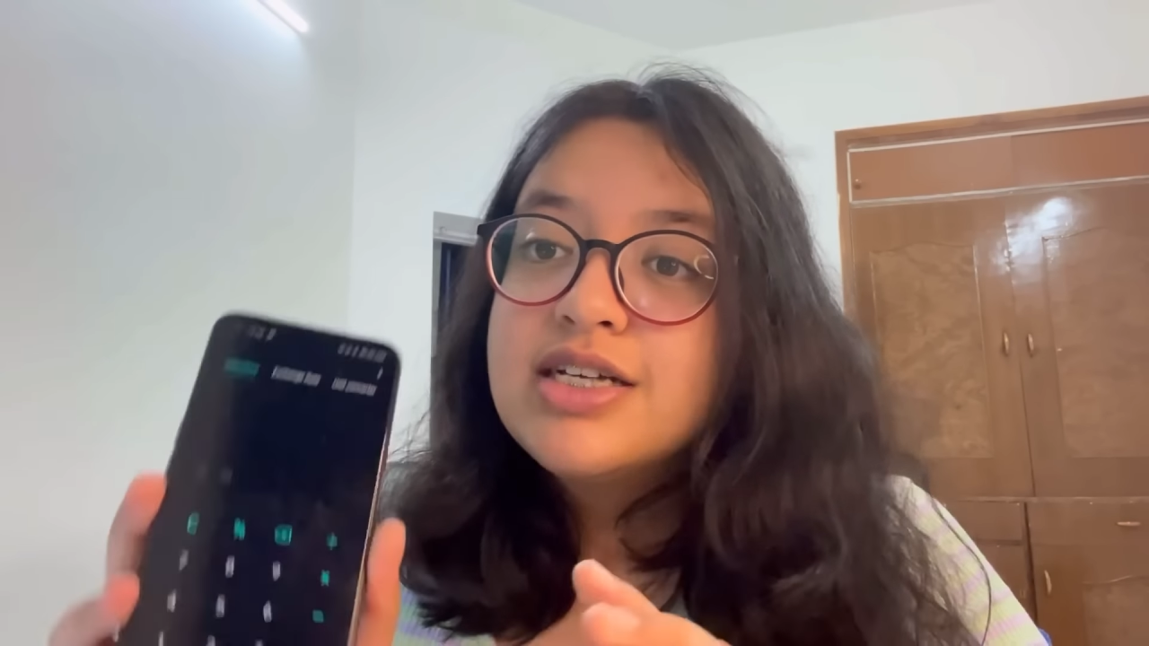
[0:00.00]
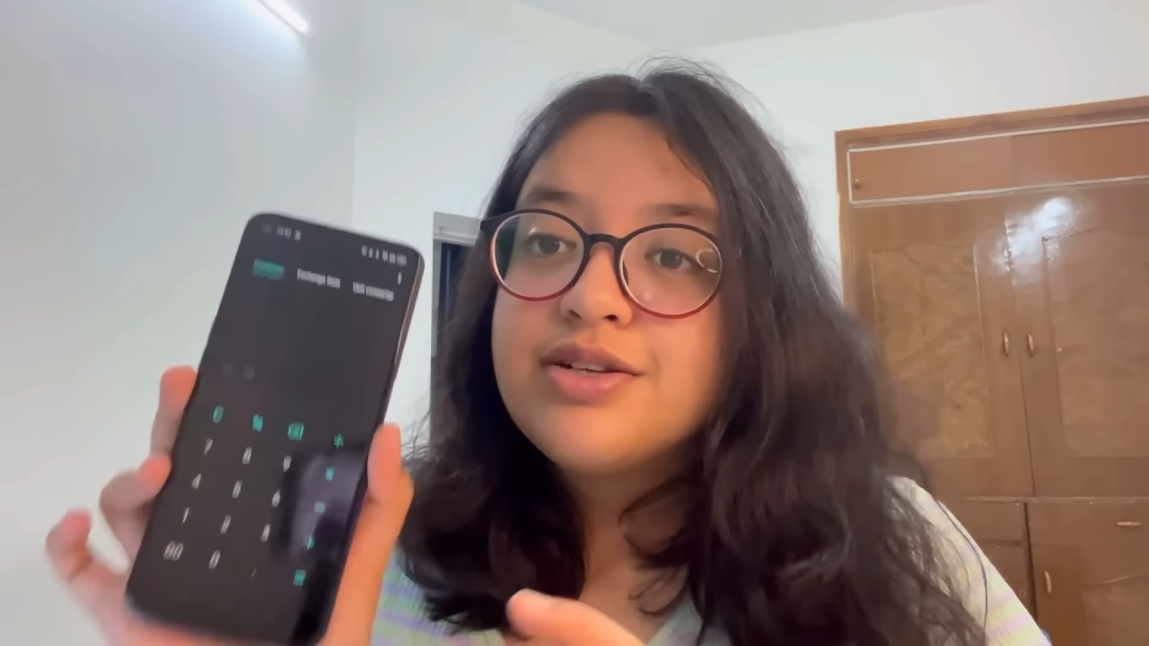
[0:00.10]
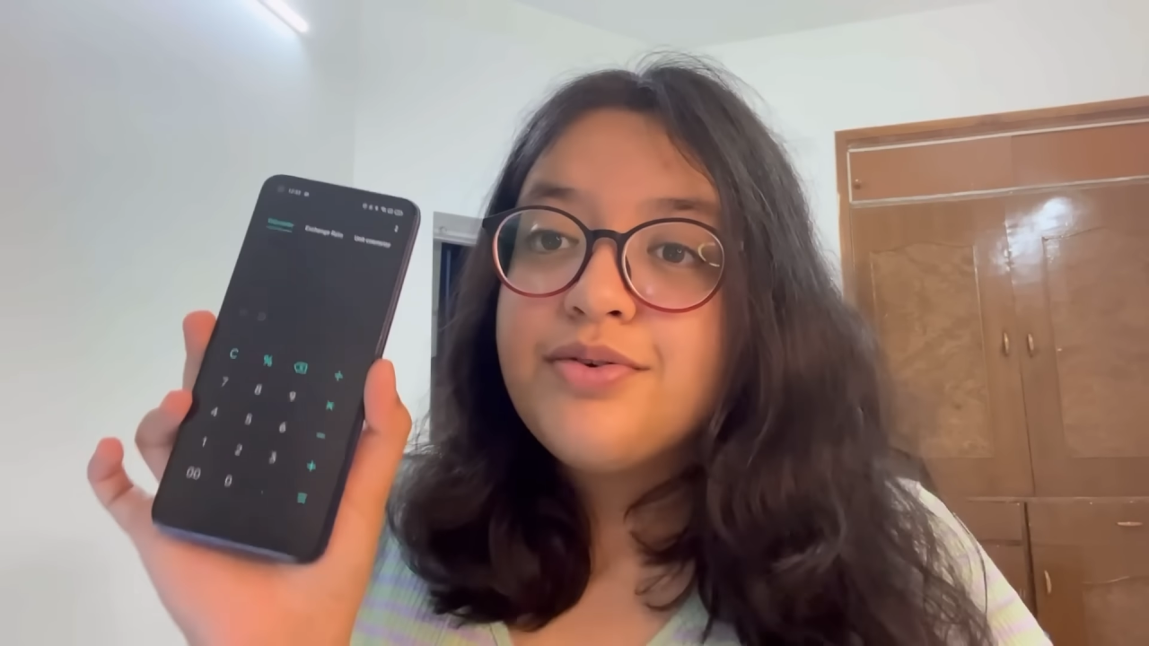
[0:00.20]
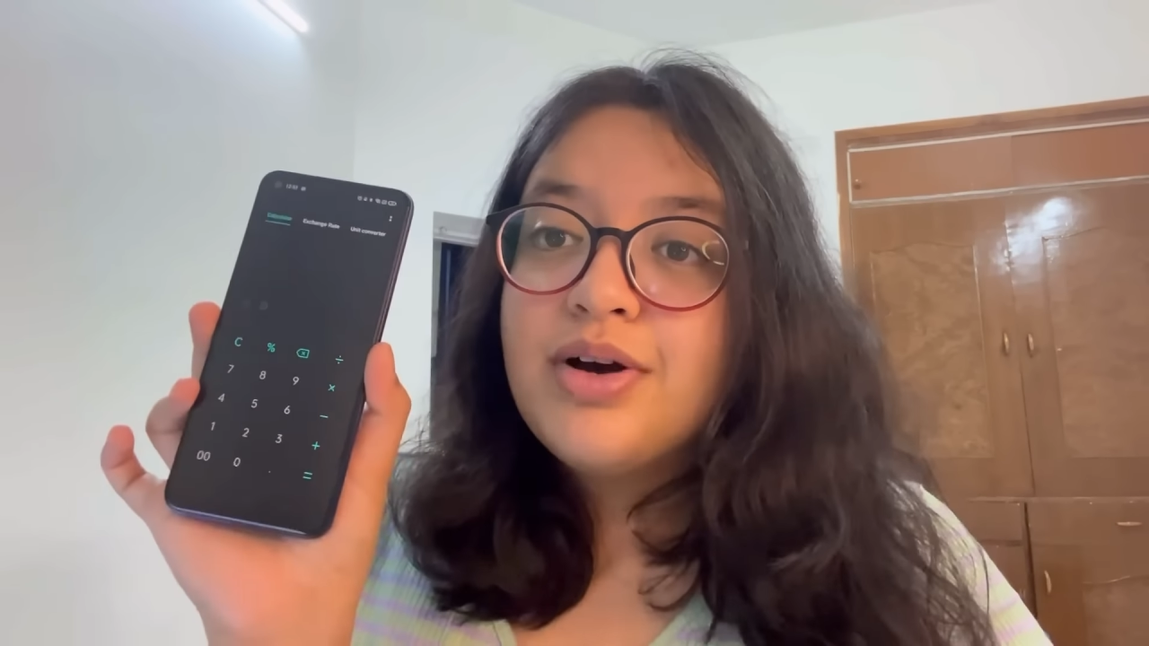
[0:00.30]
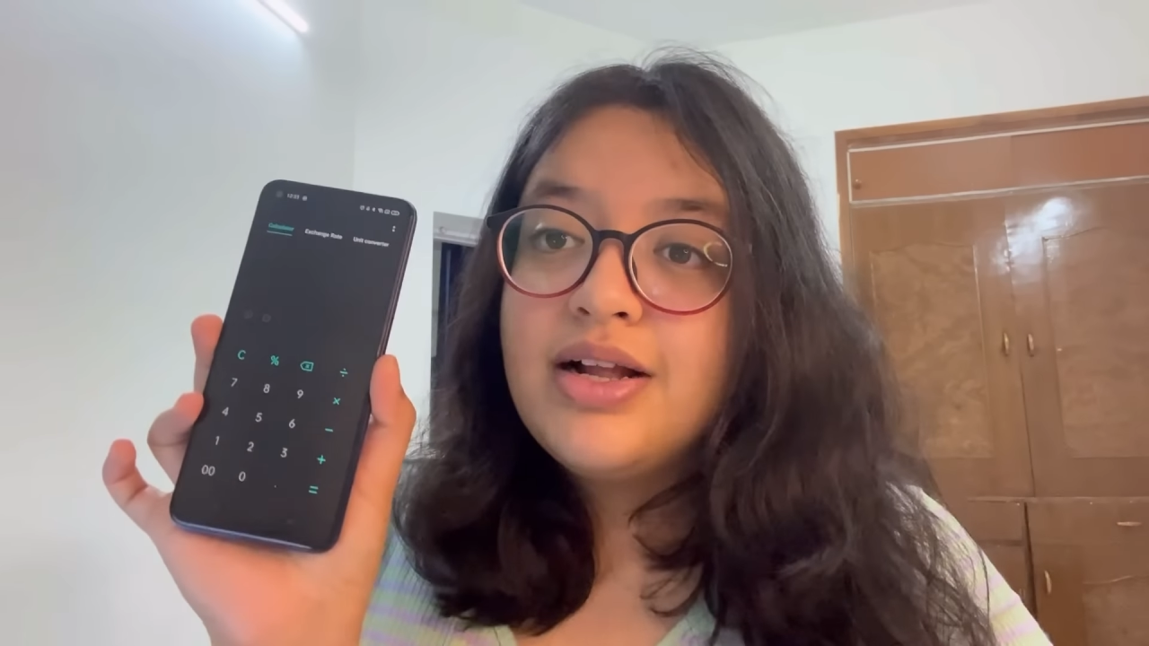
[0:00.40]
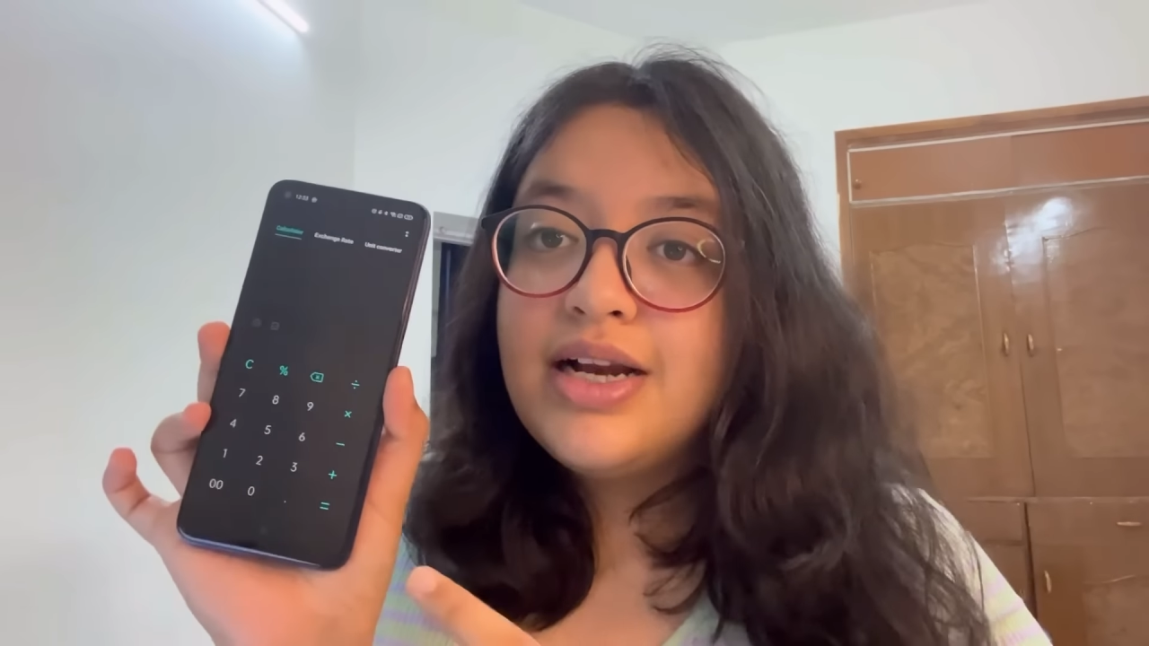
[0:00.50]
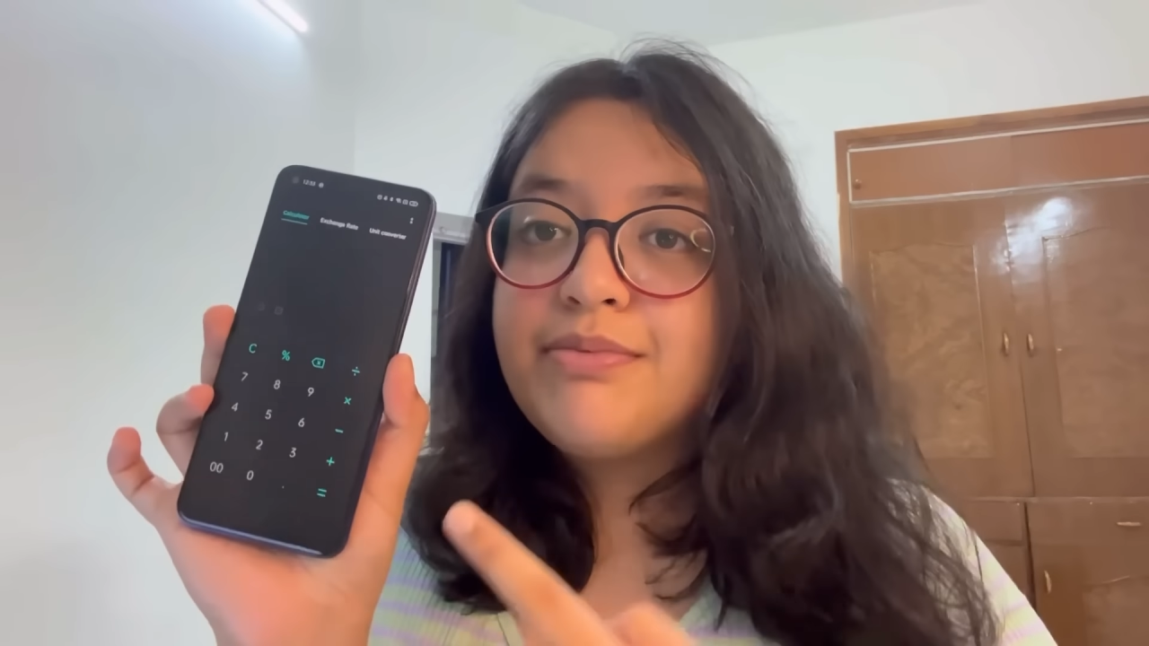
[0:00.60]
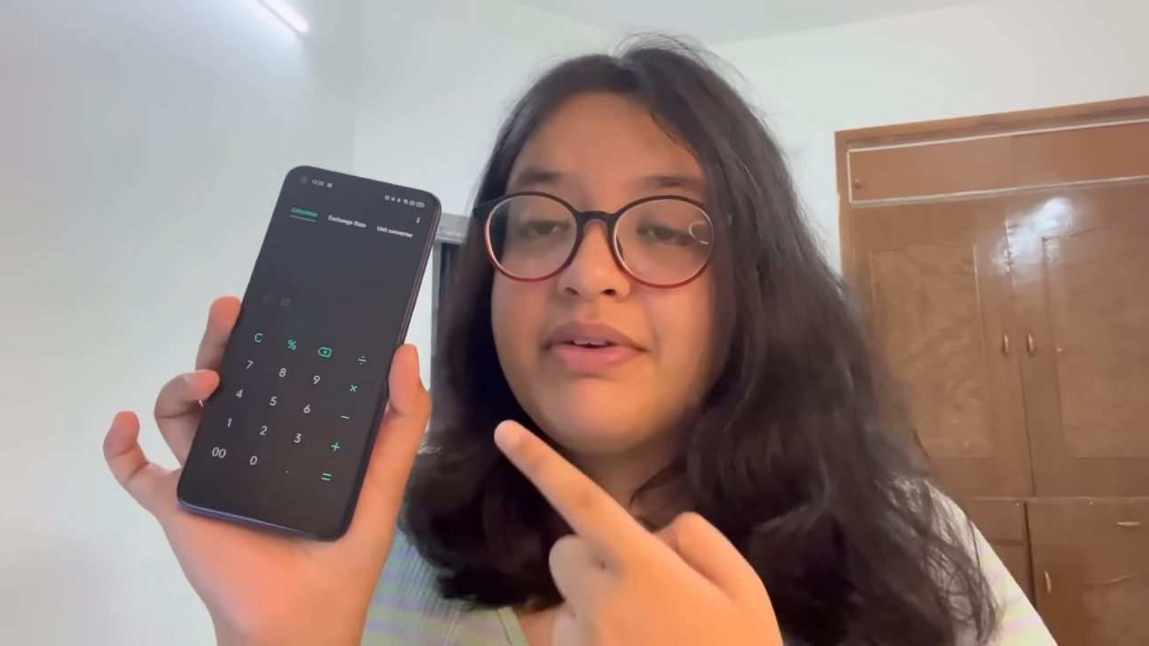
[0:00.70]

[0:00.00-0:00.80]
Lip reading: So let